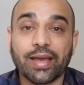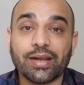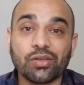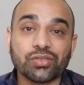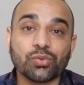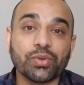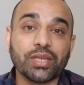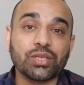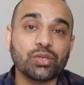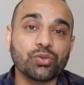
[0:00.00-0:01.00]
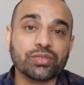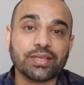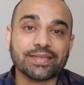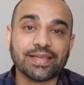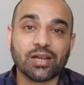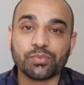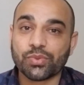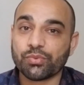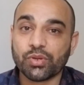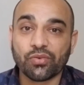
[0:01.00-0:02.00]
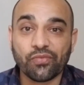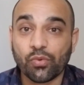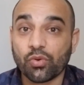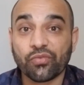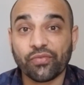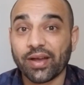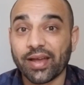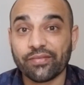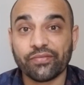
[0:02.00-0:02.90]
And also what they do is they set up 3 or 4 or 5